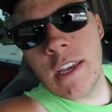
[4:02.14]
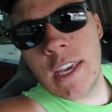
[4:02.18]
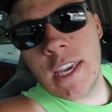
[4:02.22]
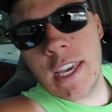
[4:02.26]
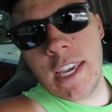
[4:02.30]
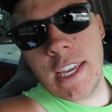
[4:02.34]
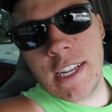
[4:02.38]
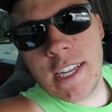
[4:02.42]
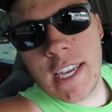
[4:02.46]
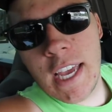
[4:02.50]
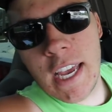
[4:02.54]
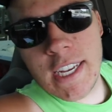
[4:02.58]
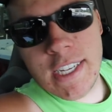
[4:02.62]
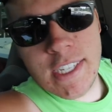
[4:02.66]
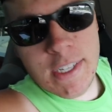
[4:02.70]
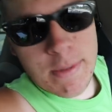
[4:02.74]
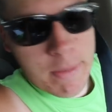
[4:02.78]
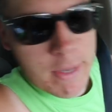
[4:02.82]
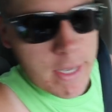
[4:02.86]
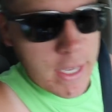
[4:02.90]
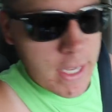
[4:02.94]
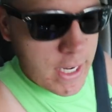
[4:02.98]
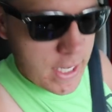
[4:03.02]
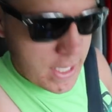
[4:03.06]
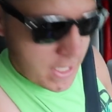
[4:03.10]
he texts
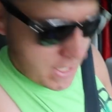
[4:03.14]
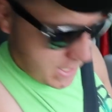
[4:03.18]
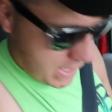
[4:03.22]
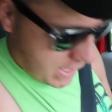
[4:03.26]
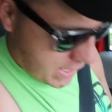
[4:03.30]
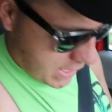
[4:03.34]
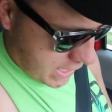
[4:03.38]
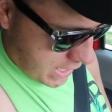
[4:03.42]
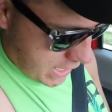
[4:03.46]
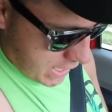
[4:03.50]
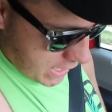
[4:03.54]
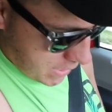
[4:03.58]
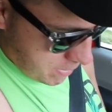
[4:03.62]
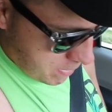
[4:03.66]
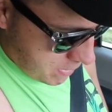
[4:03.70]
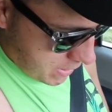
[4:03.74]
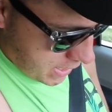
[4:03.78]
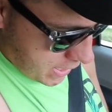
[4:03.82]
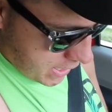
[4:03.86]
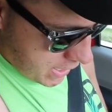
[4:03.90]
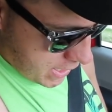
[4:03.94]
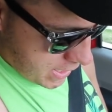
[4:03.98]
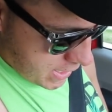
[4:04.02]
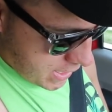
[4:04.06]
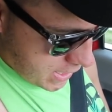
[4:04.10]
me and he's like, hey
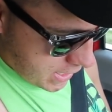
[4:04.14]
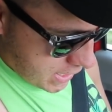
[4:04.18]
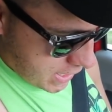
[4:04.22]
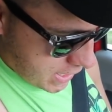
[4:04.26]
man,